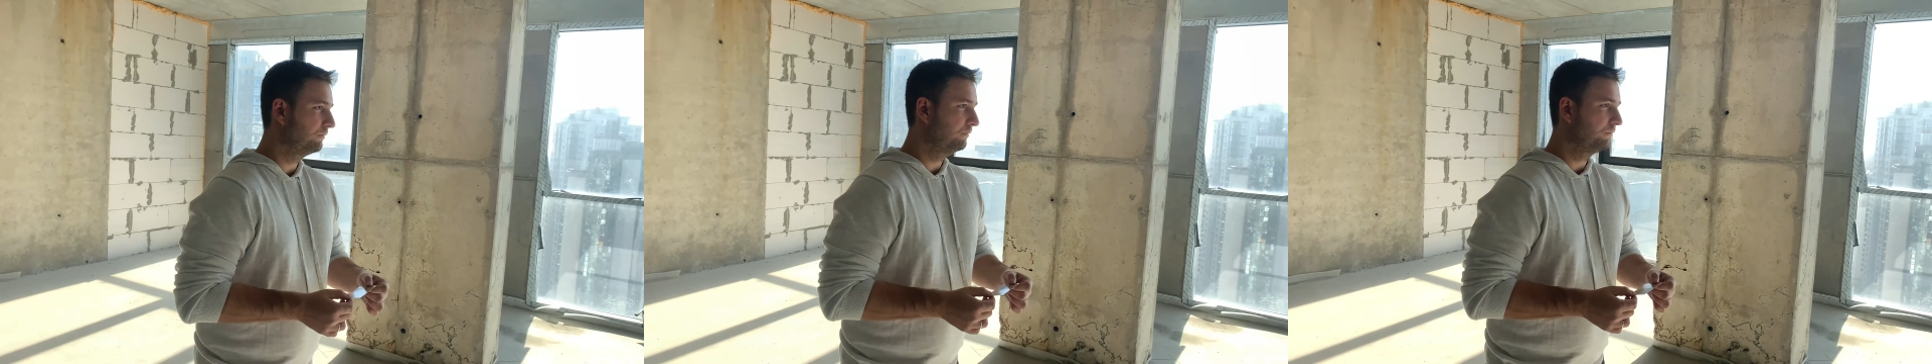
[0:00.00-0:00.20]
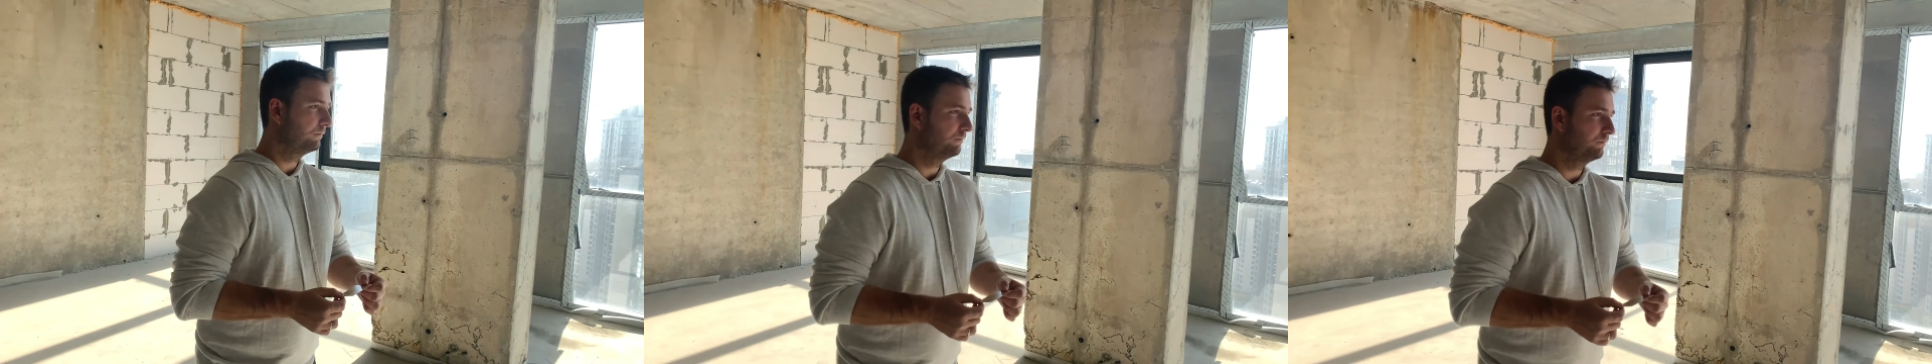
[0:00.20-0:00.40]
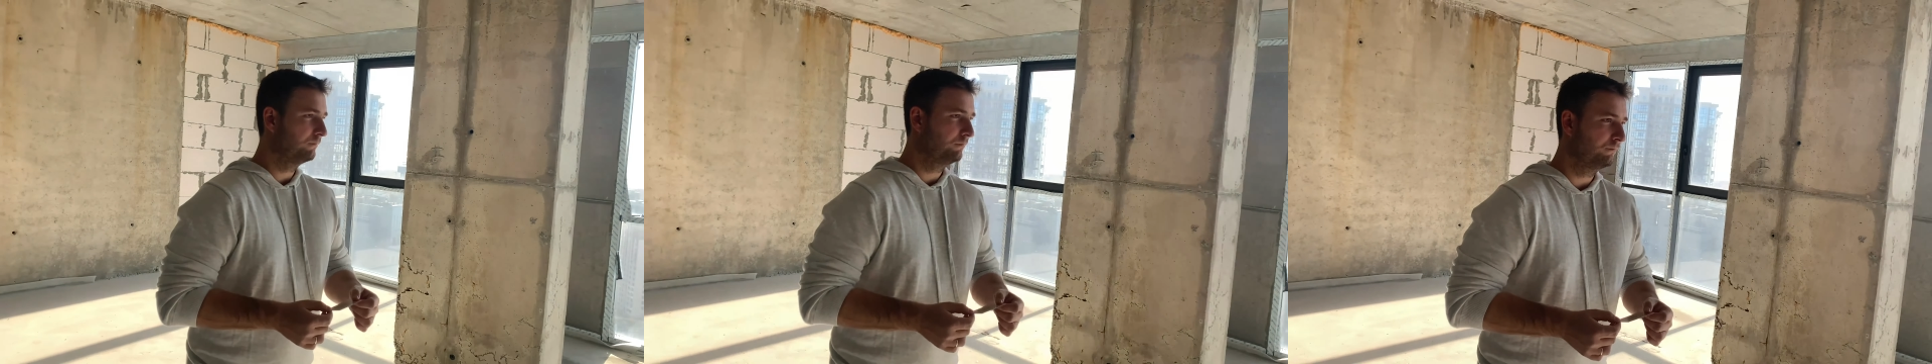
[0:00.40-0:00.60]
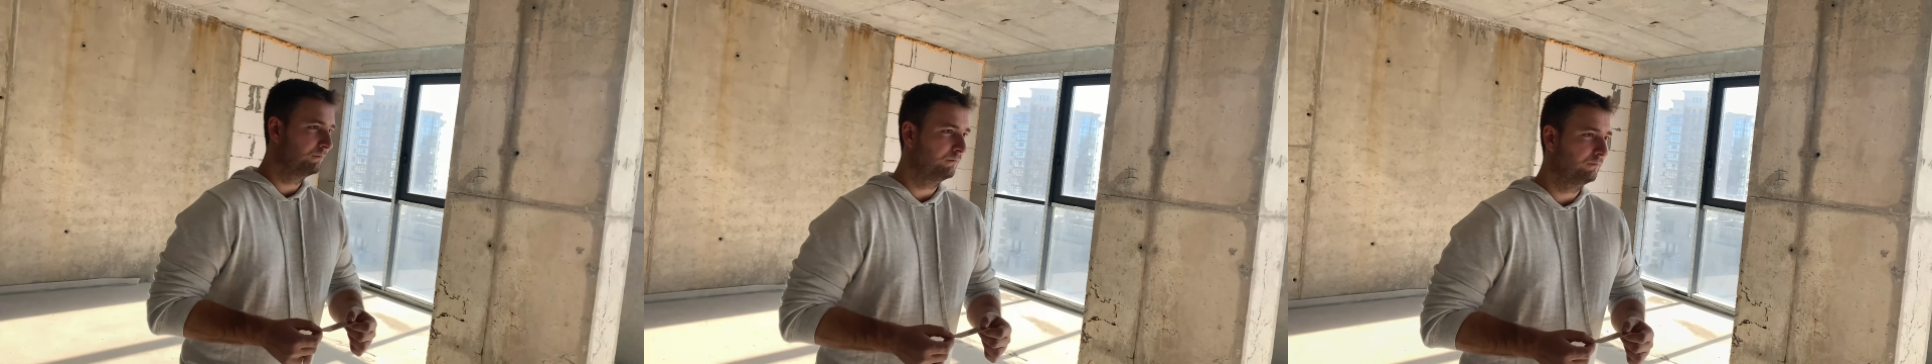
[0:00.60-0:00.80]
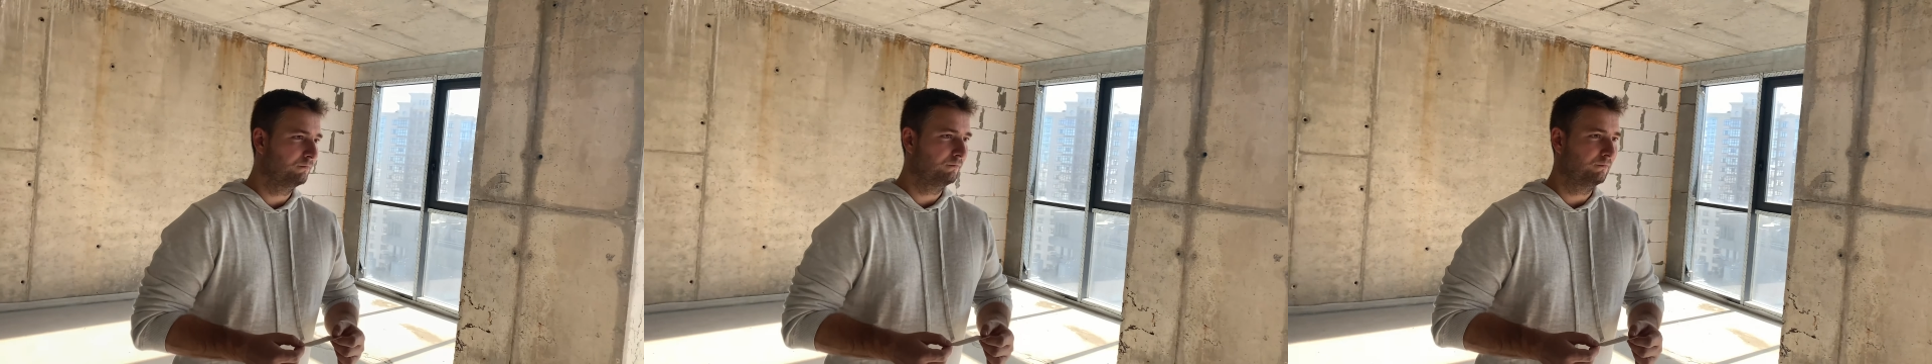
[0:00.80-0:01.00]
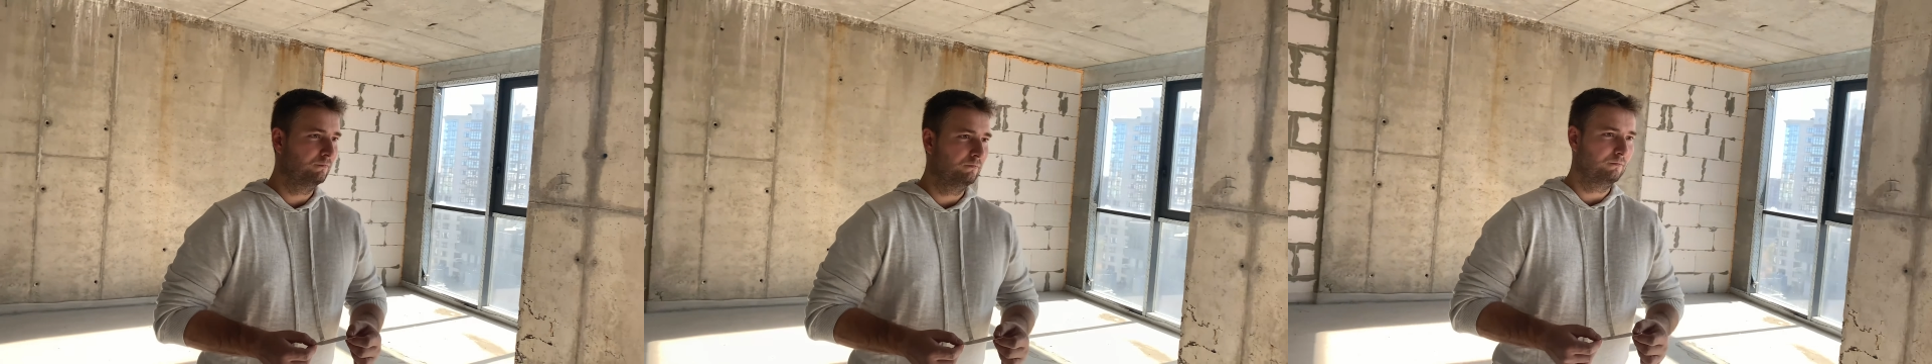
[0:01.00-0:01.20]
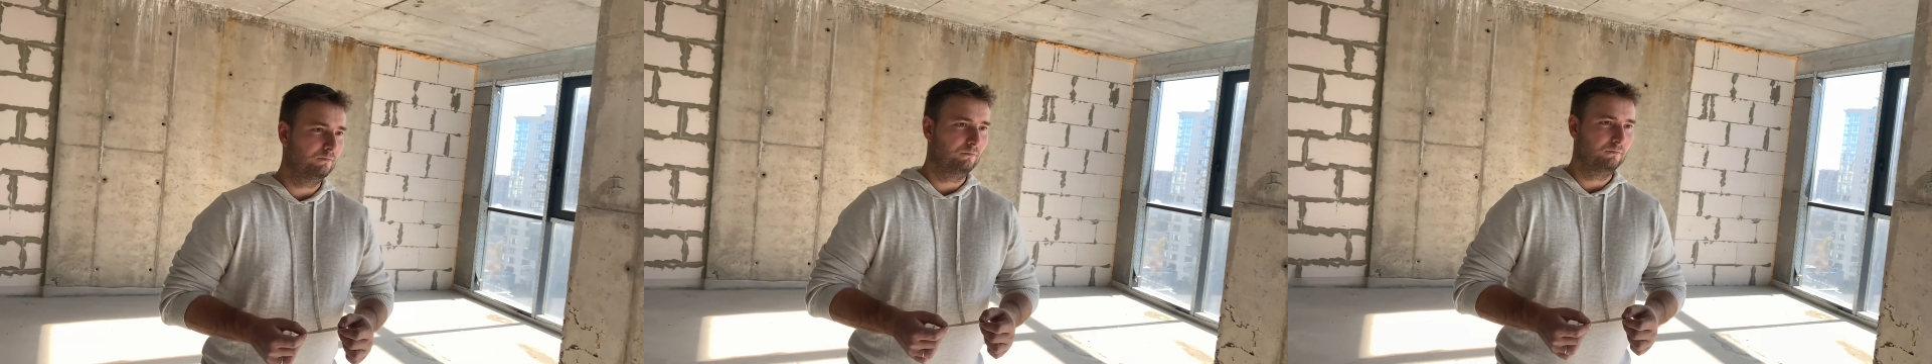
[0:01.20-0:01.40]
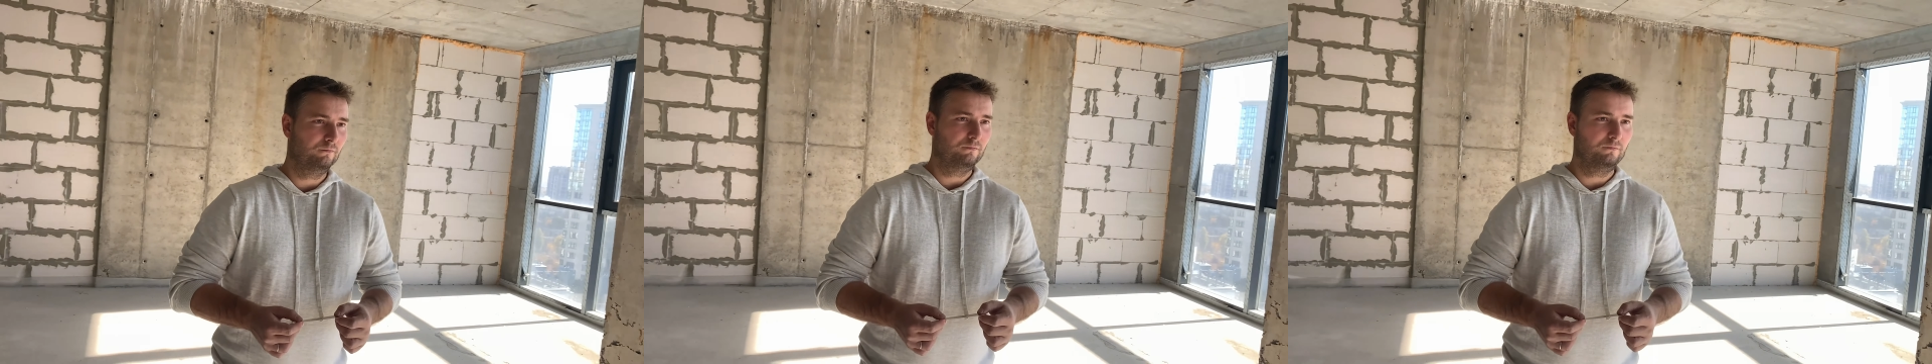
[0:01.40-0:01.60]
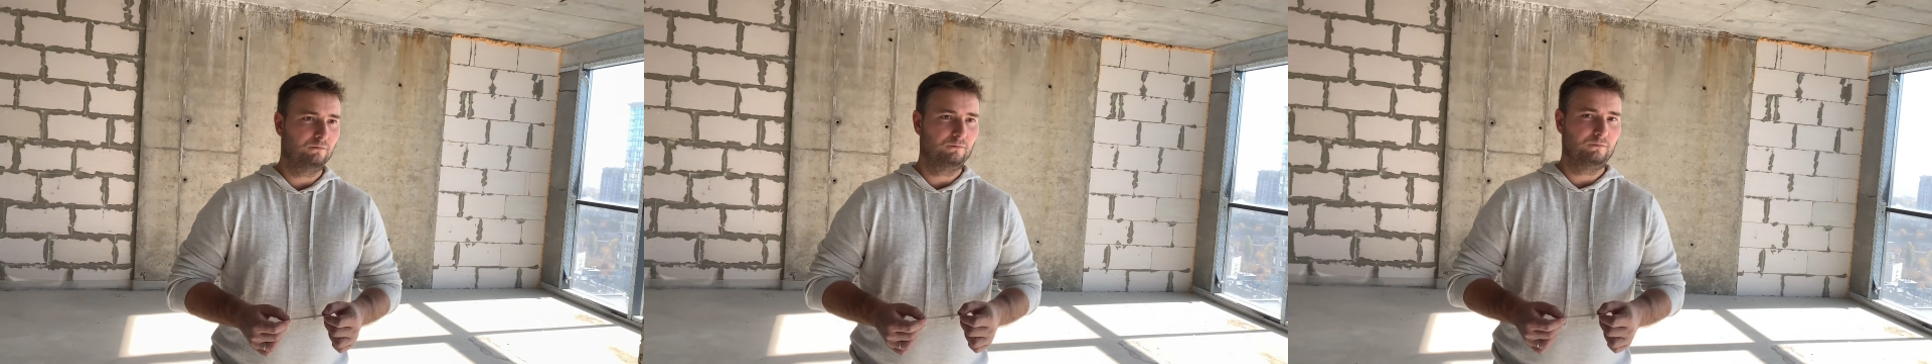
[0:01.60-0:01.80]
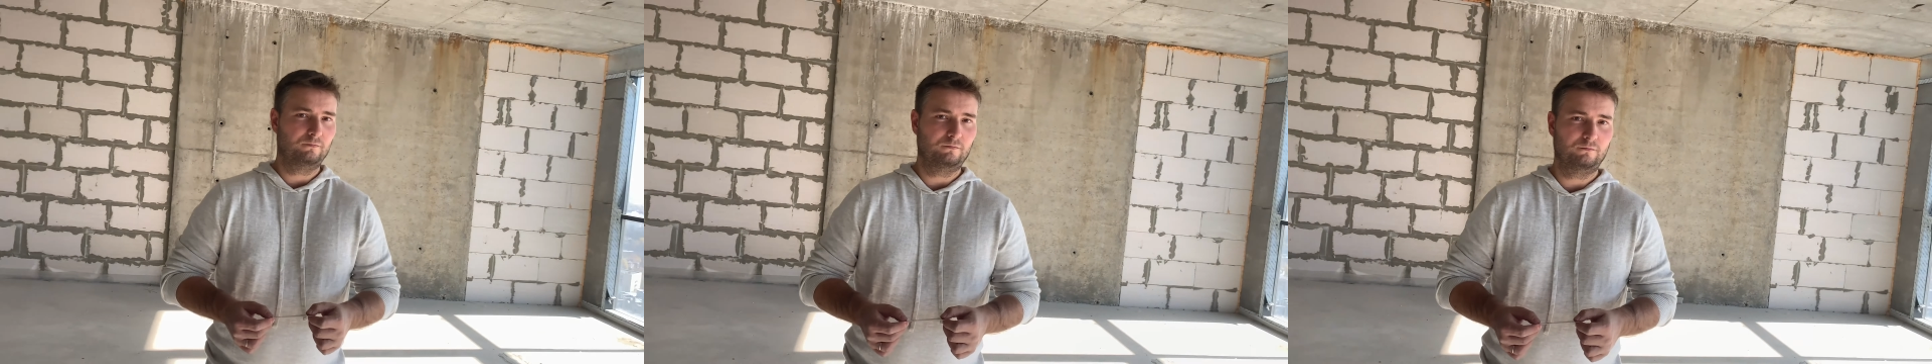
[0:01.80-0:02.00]
And friends are mourning the
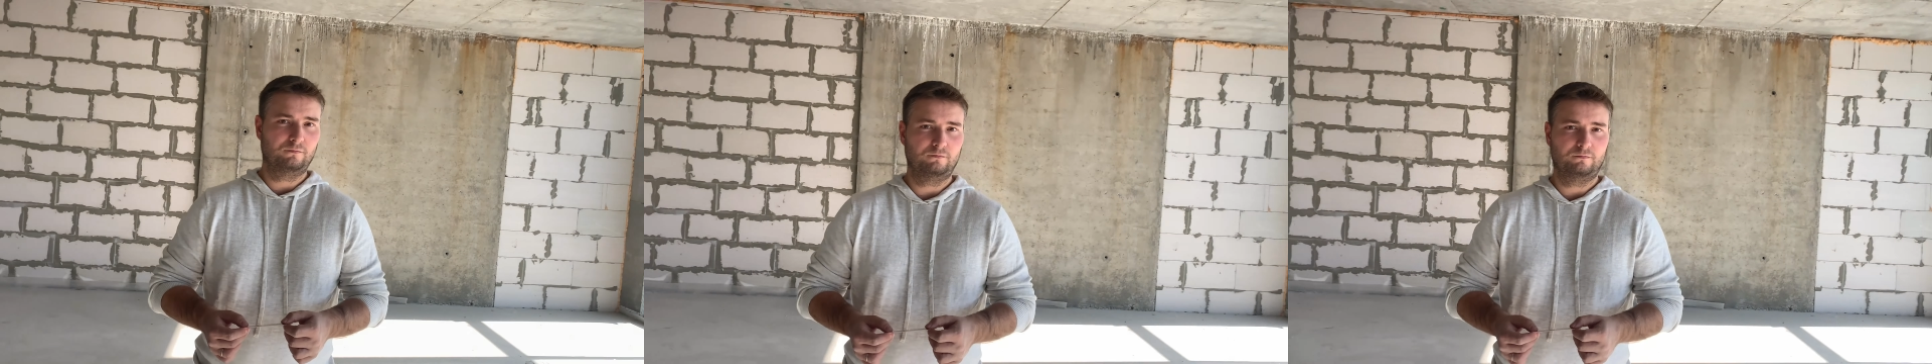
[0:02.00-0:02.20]
death today of